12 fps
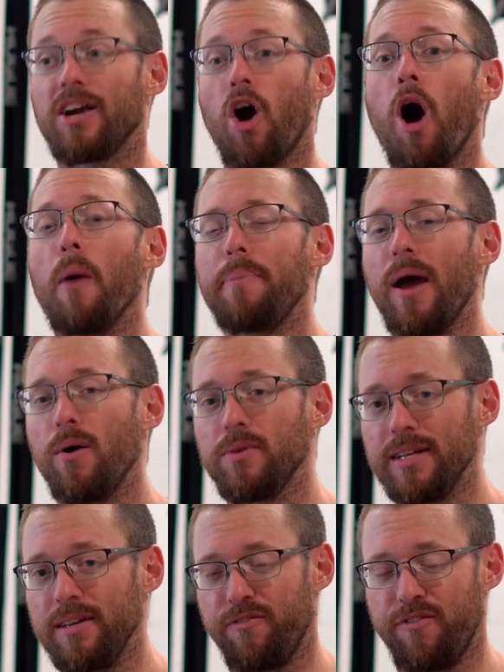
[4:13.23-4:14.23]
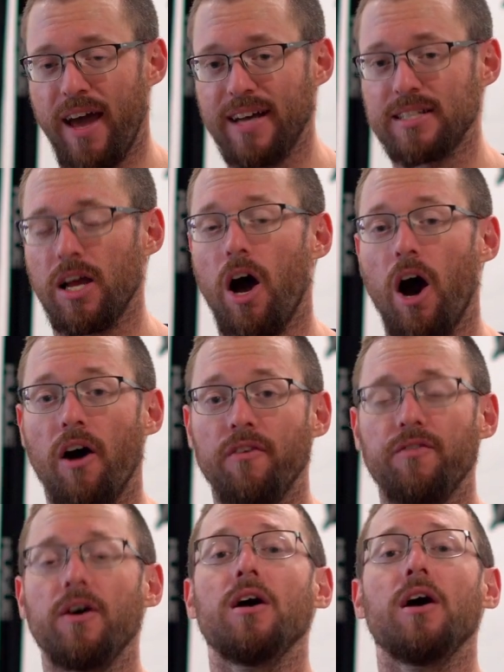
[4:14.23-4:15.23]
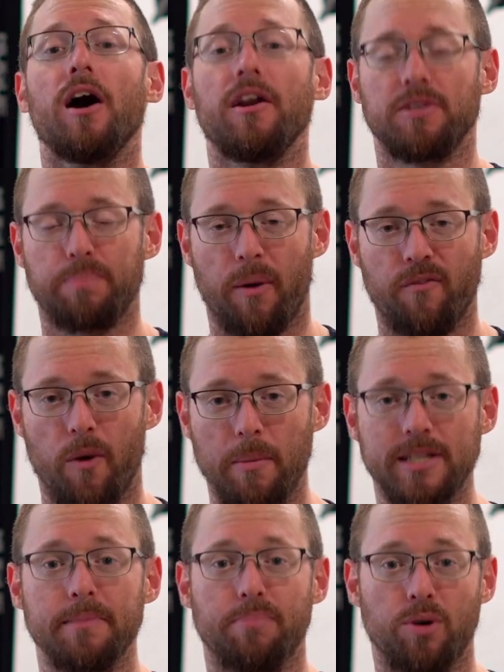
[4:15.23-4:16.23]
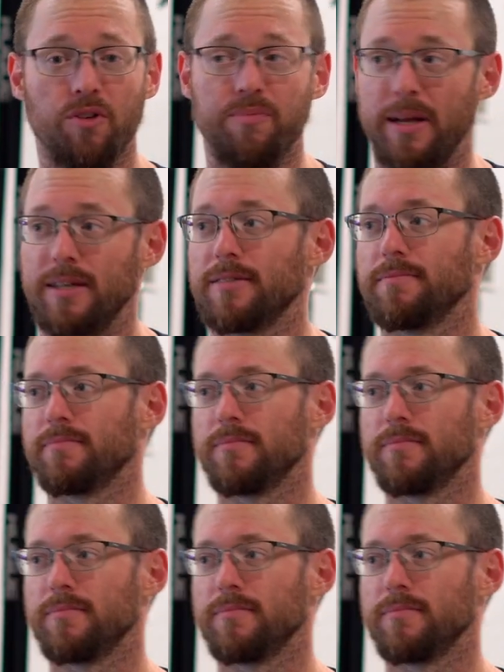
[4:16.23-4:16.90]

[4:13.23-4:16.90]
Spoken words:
compounded effects of a performance improvement.